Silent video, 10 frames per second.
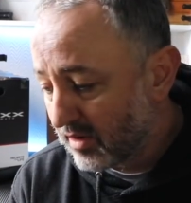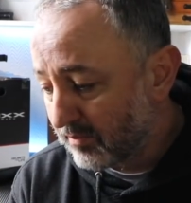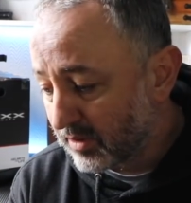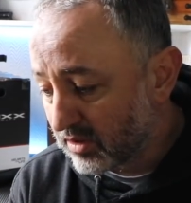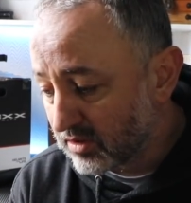
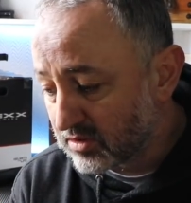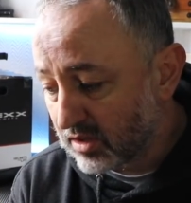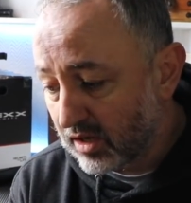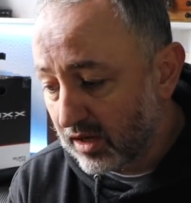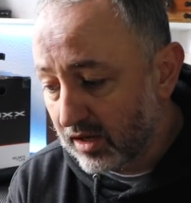because
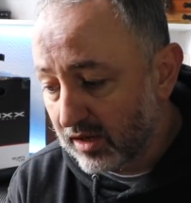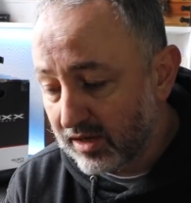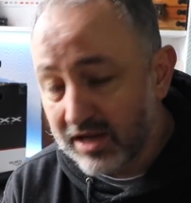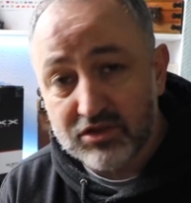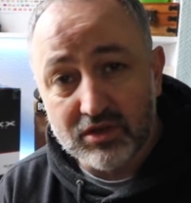
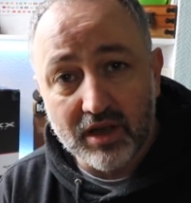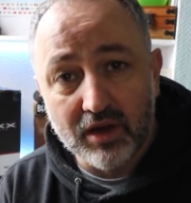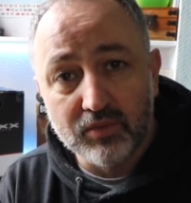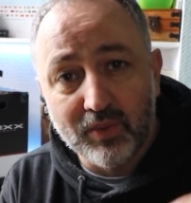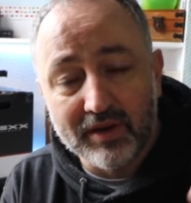as you
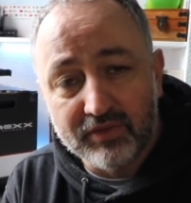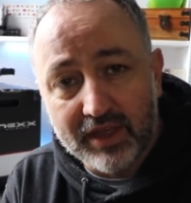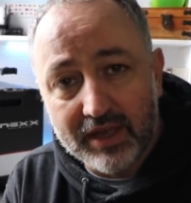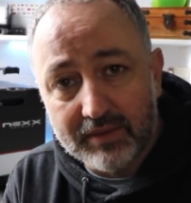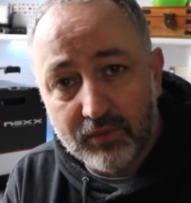know, one of
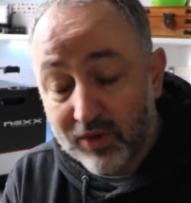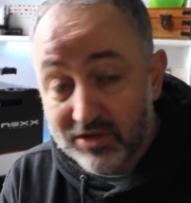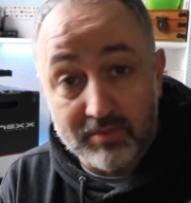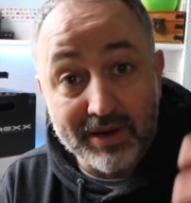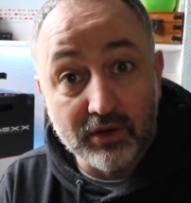their, or
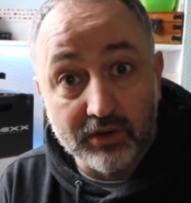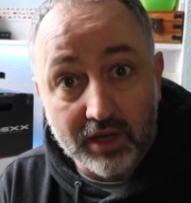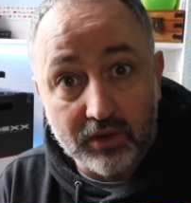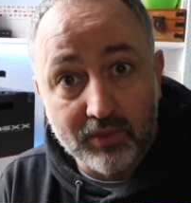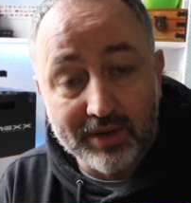as you may not
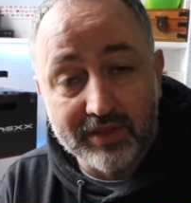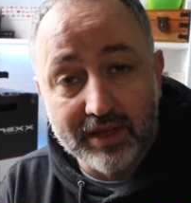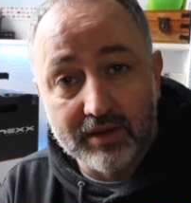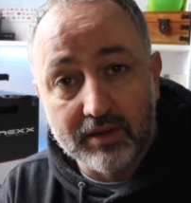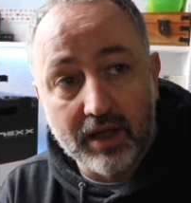know, one of
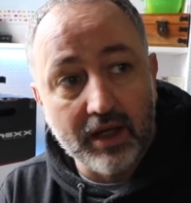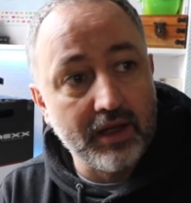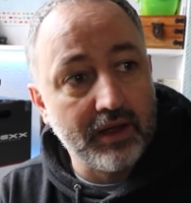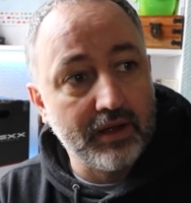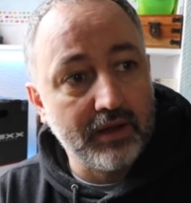
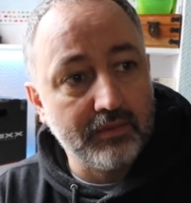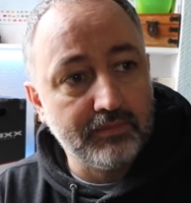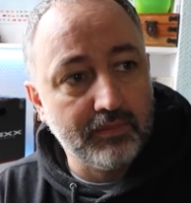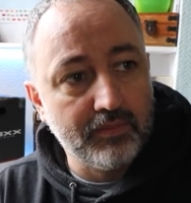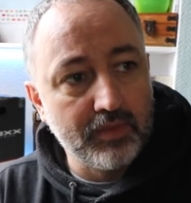their
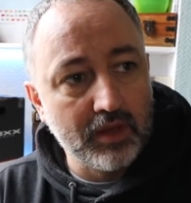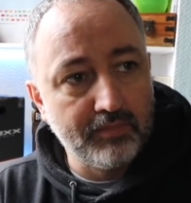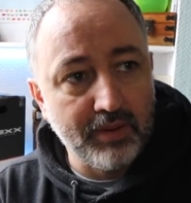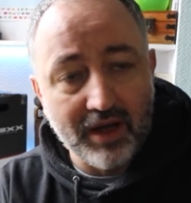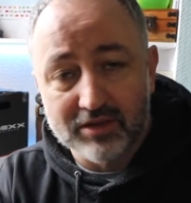
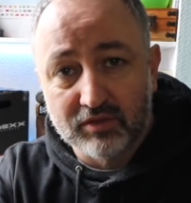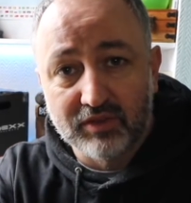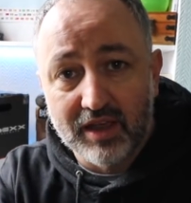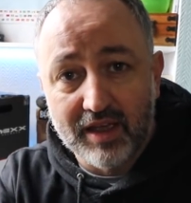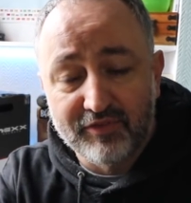parts of
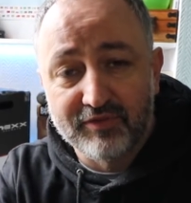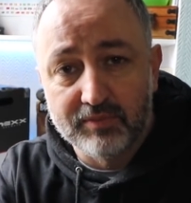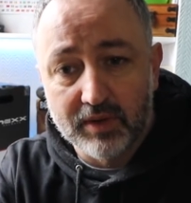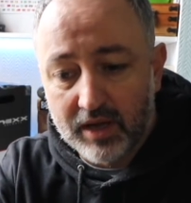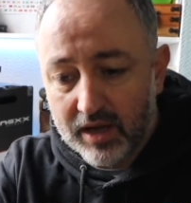their
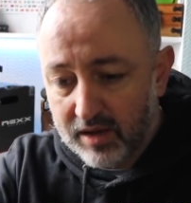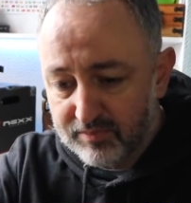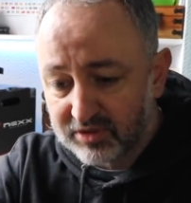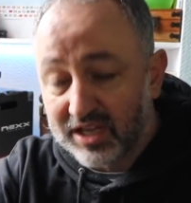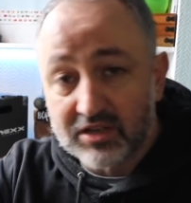
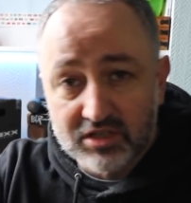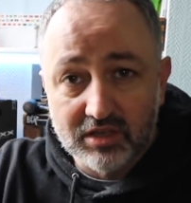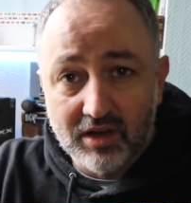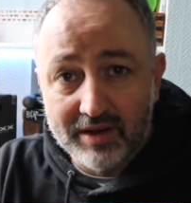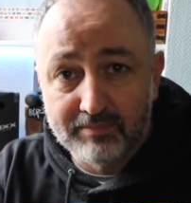
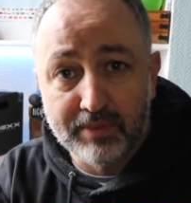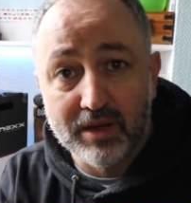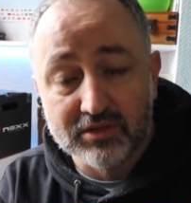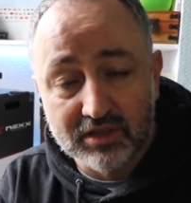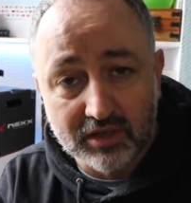production line
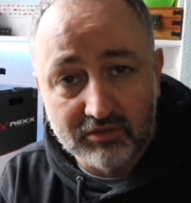burnt to the